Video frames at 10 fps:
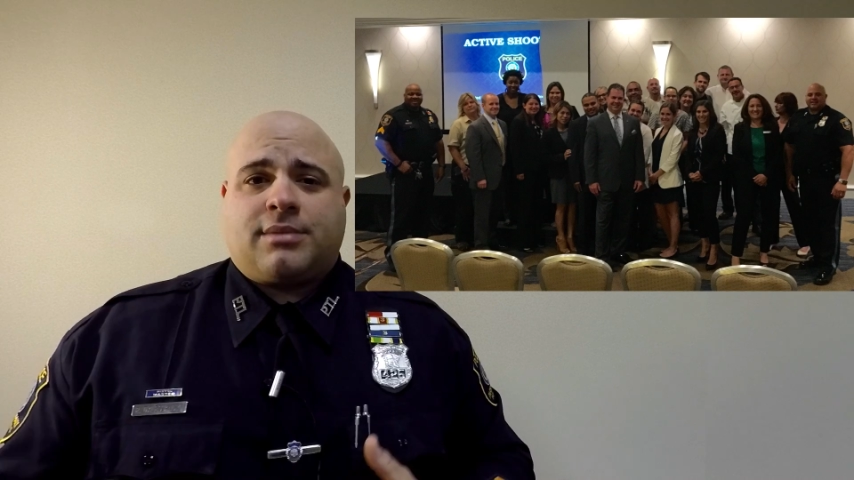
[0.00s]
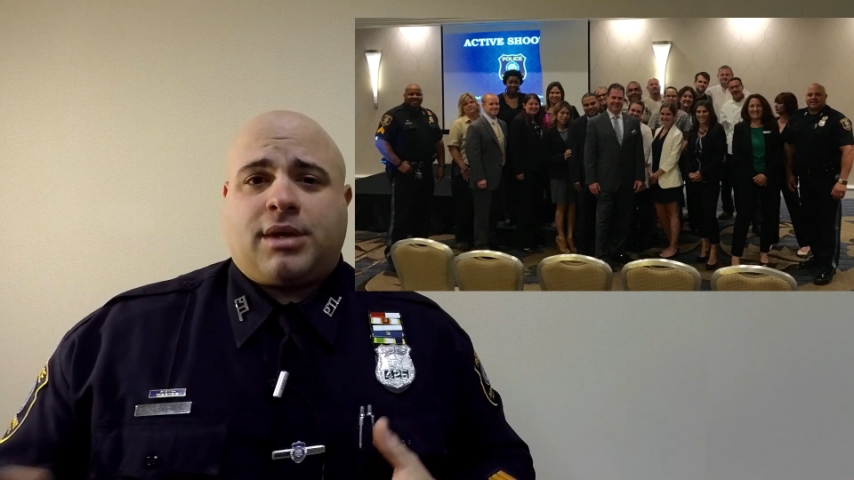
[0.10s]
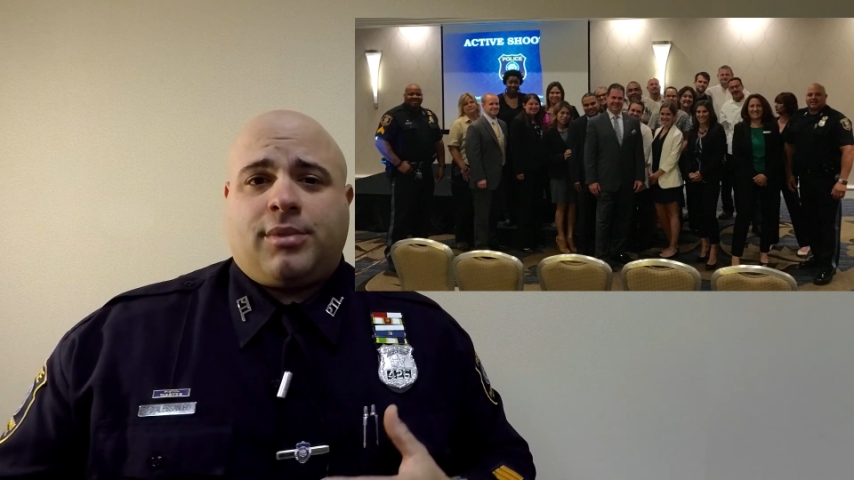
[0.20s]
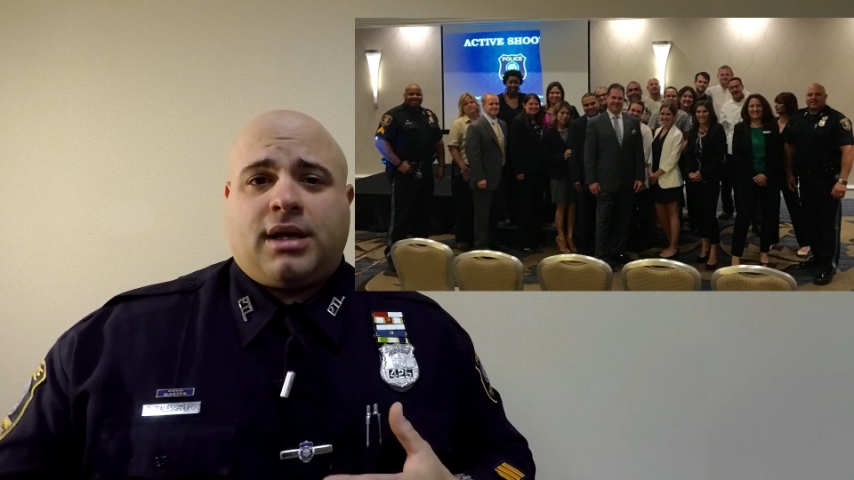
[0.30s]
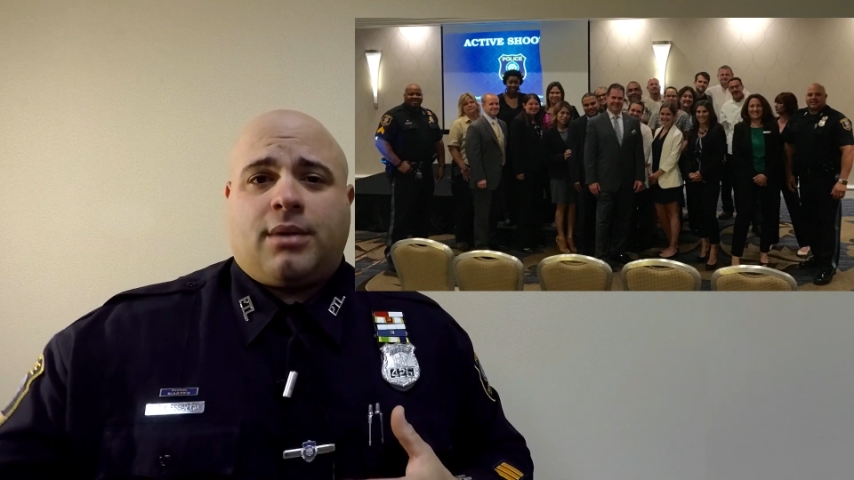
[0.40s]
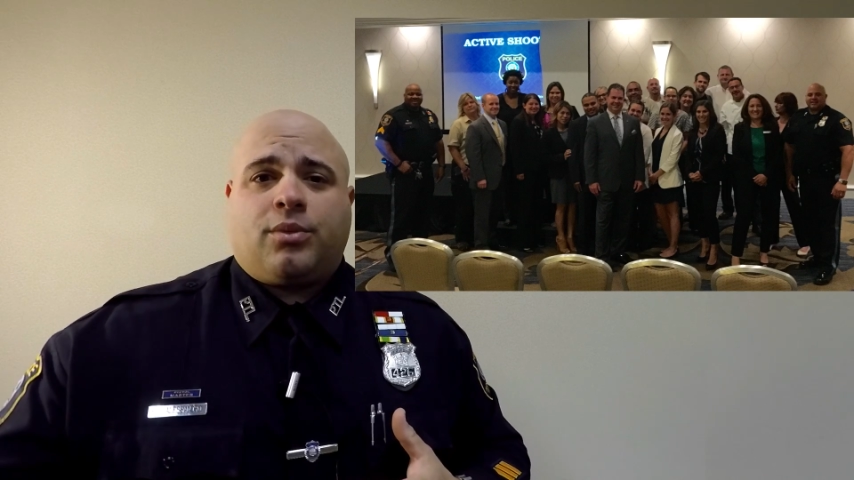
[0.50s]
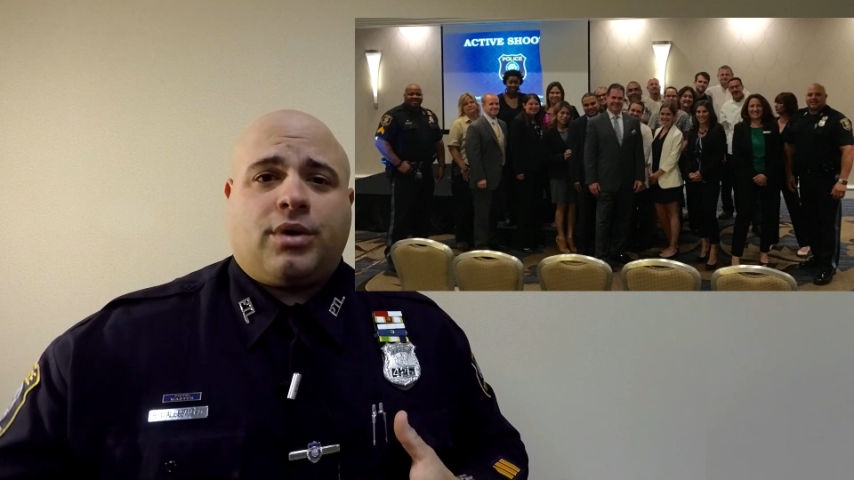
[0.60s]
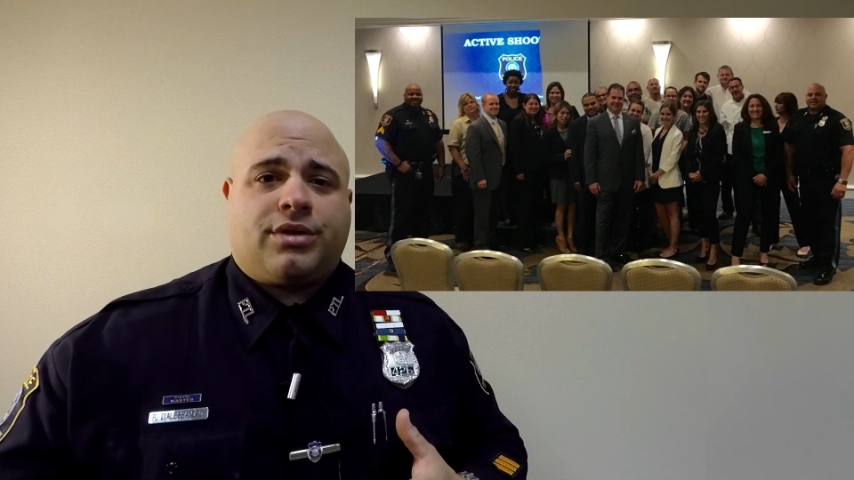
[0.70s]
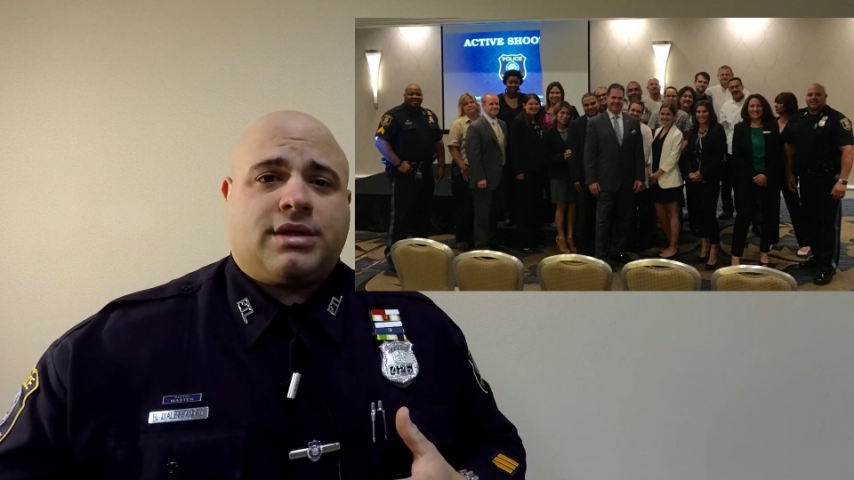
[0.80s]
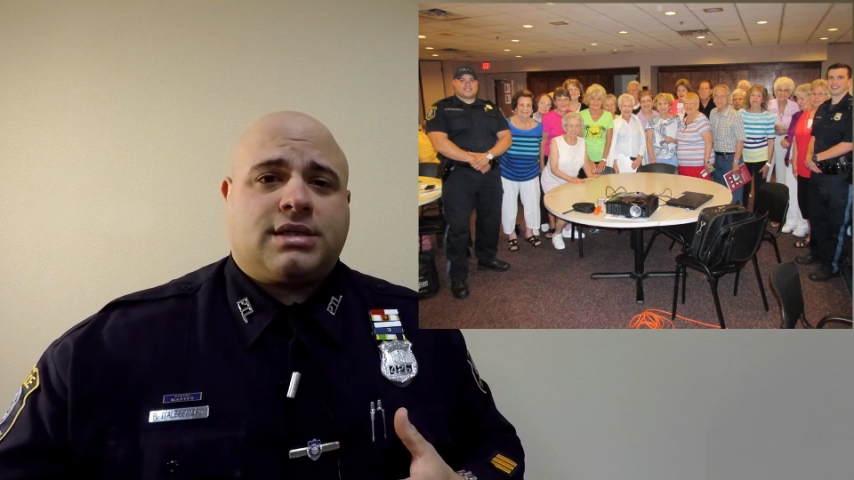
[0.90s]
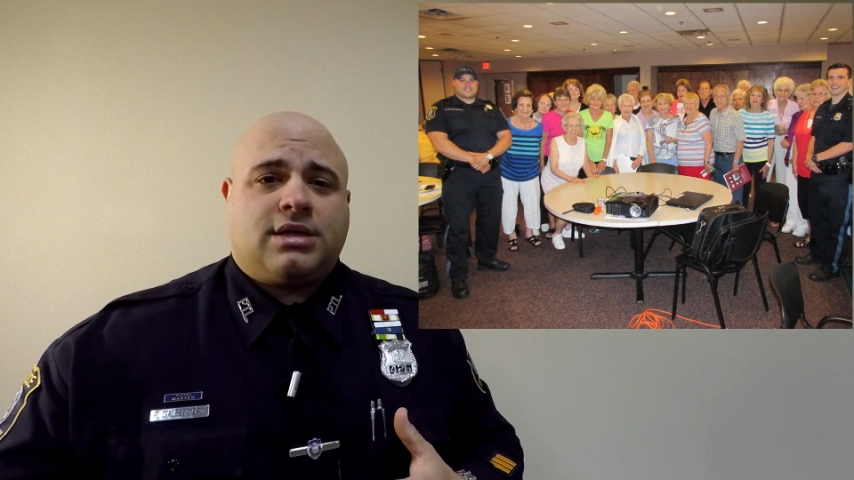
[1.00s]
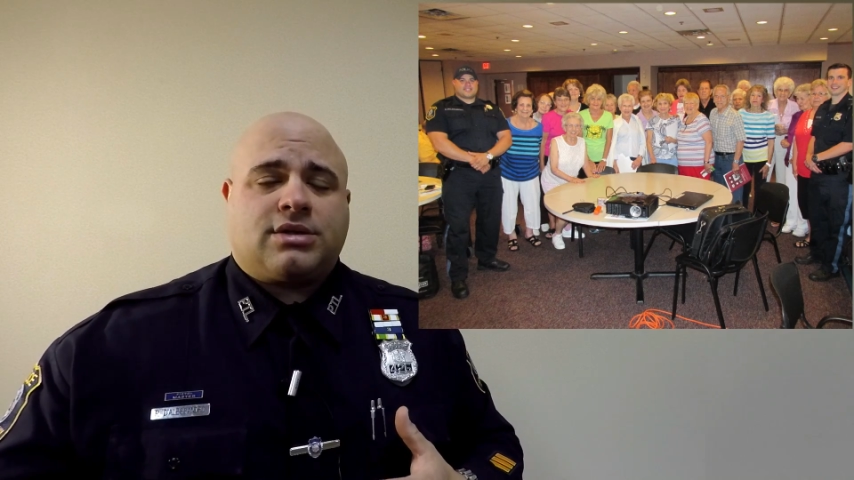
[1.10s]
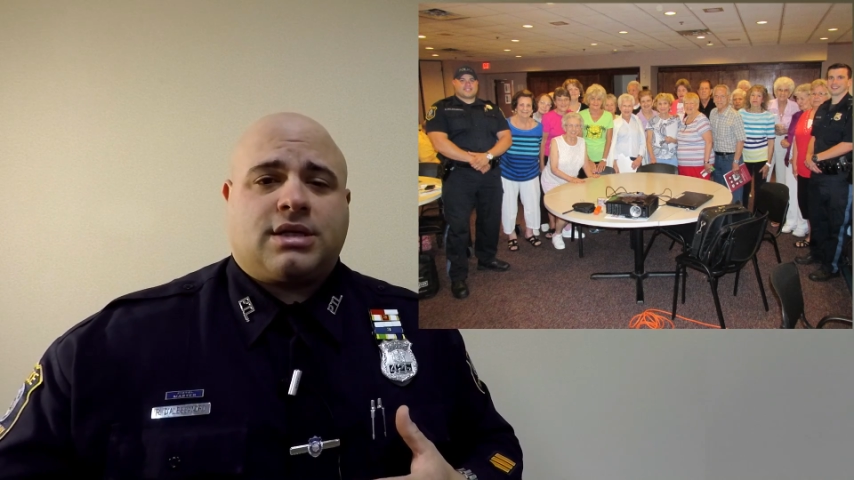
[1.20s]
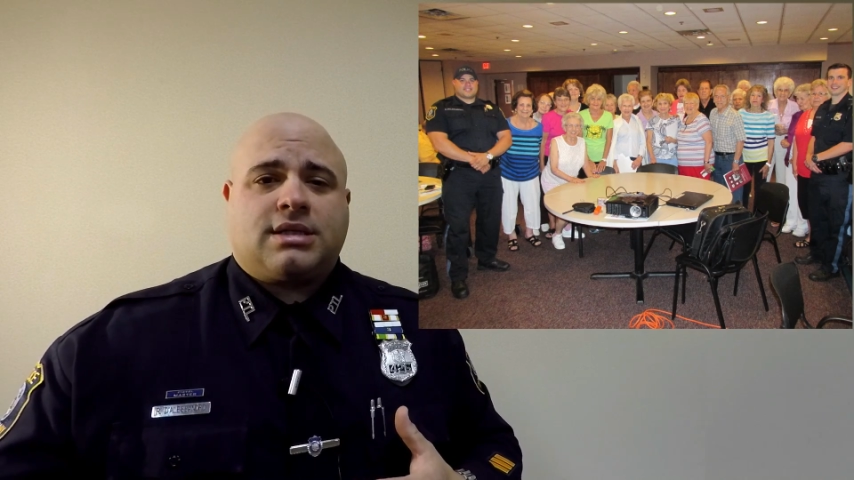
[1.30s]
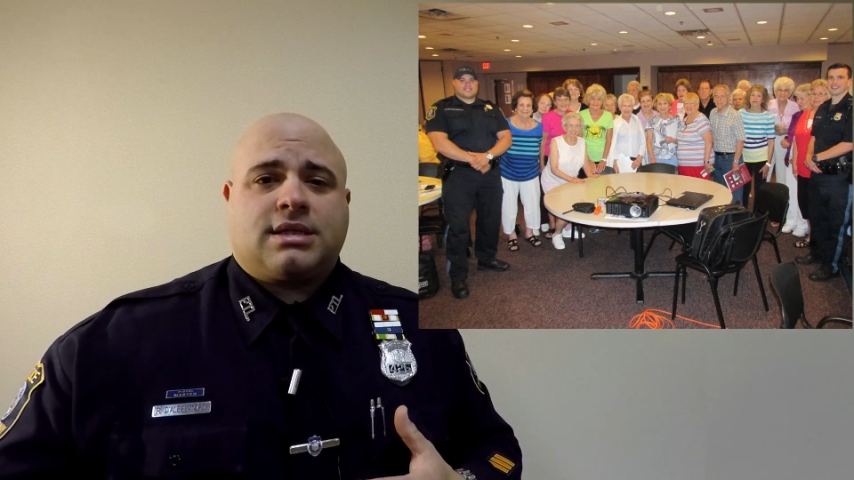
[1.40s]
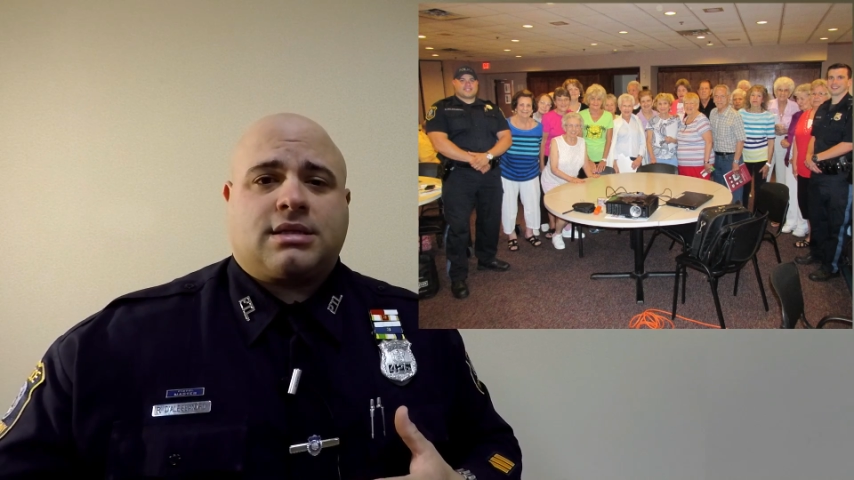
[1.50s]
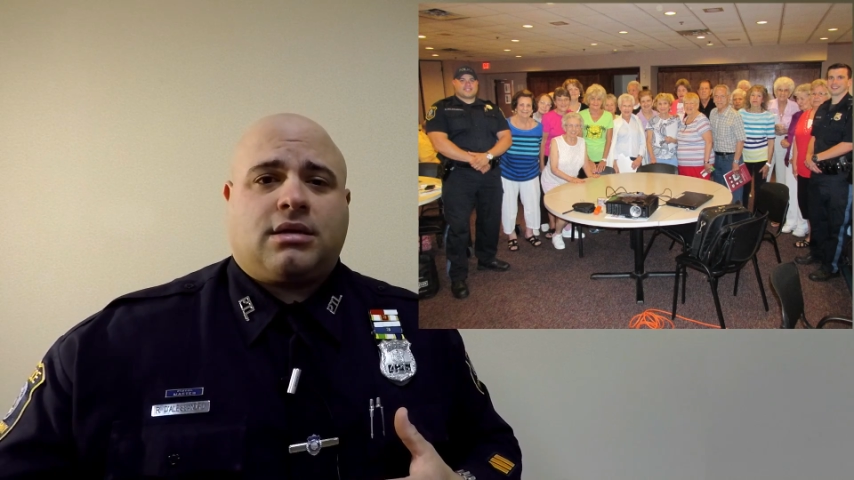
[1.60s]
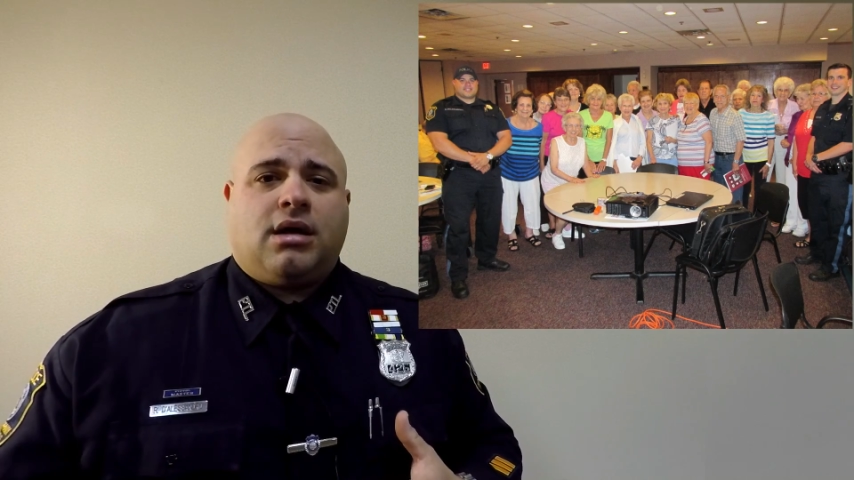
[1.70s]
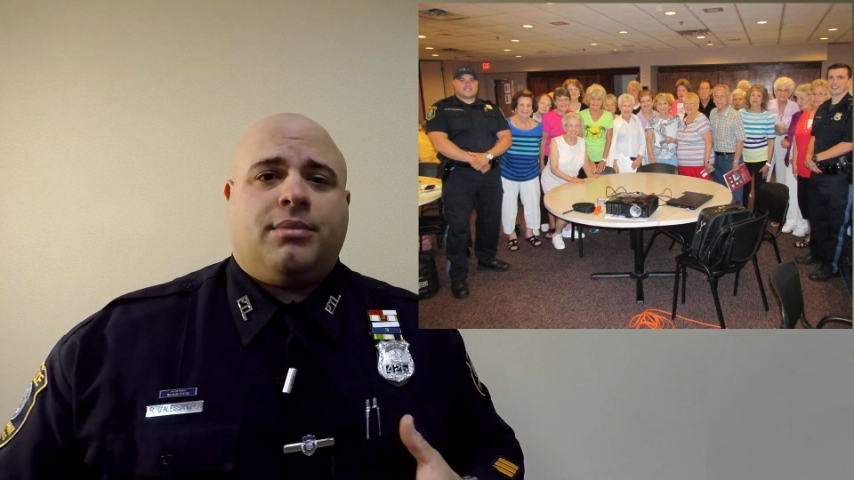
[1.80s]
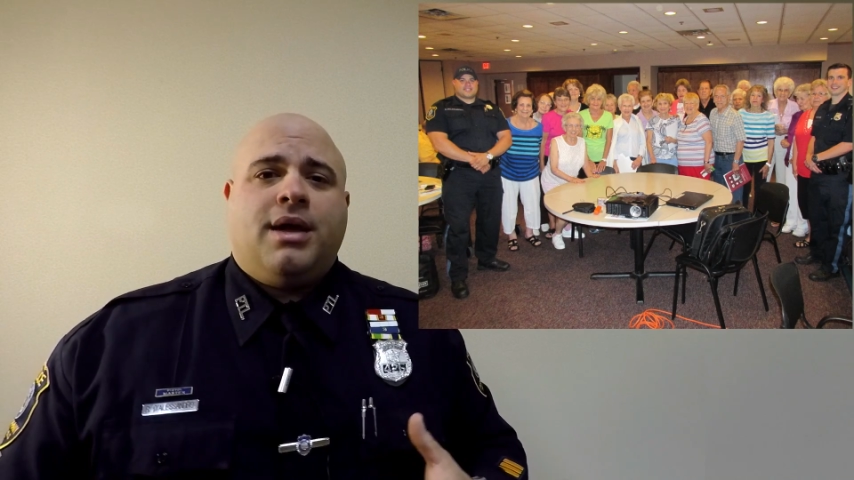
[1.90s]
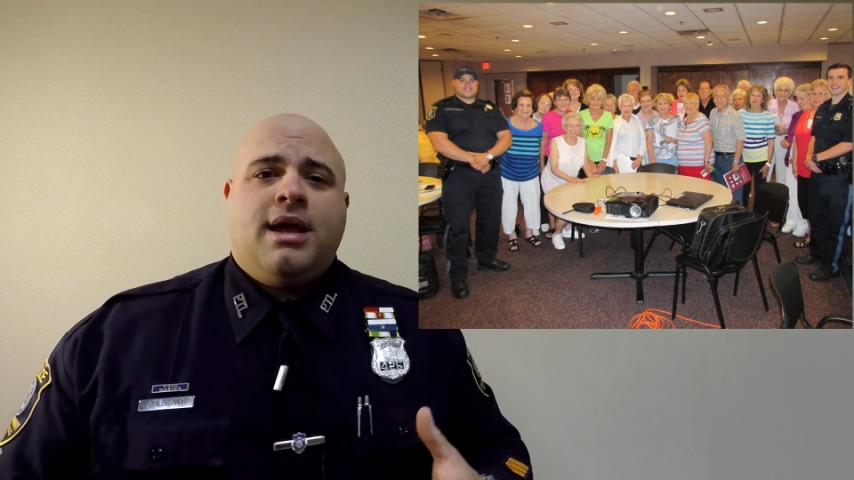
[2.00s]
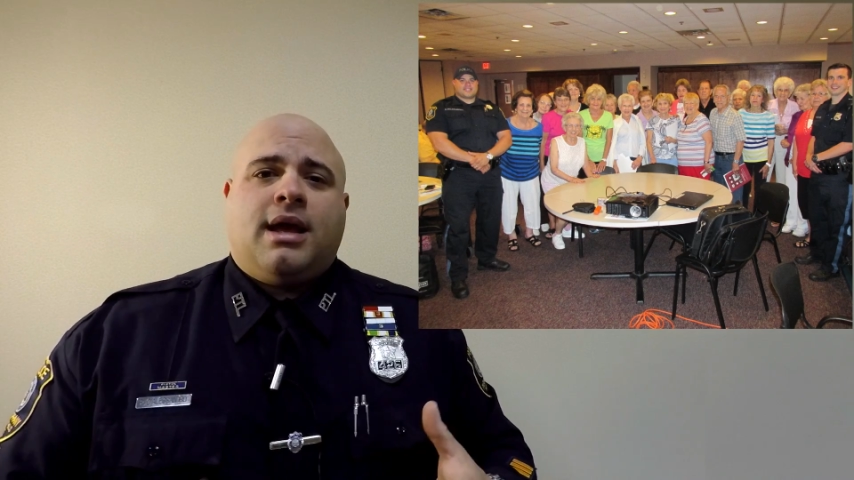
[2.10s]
I may meet up with the Senior Citizens Club